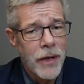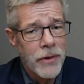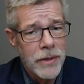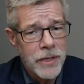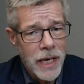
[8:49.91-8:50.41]

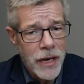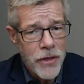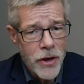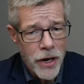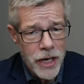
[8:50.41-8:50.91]
other side of
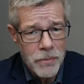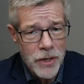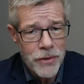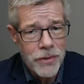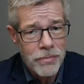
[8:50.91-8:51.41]
the
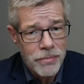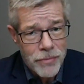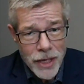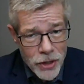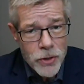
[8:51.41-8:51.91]

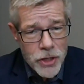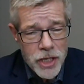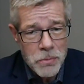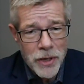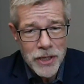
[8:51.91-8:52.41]
argument that you just
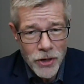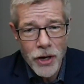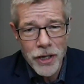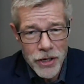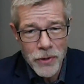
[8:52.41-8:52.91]
explained you're
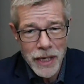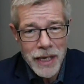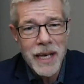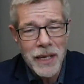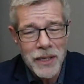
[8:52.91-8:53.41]
arguing
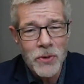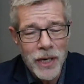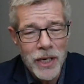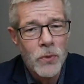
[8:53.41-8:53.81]
against, right?